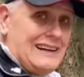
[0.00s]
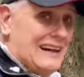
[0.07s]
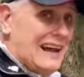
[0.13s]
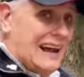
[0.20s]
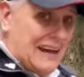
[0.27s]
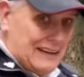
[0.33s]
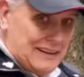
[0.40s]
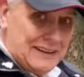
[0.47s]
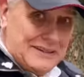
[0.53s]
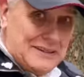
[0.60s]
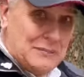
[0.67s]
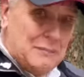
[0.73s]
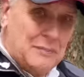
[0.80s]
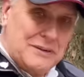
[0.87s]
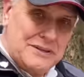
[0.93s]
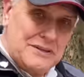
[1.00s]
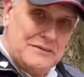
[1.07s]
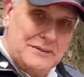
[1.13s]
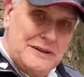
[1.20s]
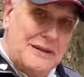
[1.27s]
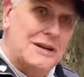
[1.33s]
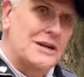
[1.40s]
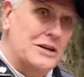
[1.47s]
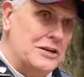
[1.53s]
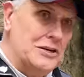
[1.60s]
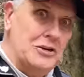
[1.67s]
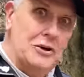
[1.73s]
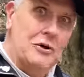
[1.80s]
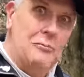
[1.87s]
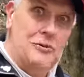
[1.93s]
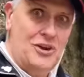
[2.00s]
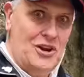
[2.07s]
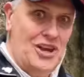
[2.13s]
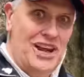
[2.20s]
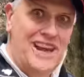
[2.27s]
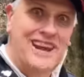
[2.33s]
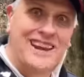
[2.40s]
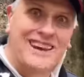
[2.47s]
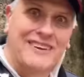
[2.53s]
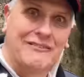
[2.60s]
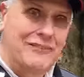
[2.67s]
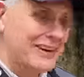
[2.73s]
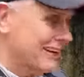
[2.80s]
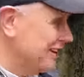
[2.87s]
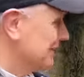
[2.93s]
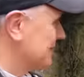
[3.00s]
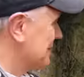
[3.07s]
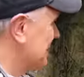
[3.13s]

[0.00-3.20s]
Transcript: and it's a bit of a, an anomaly because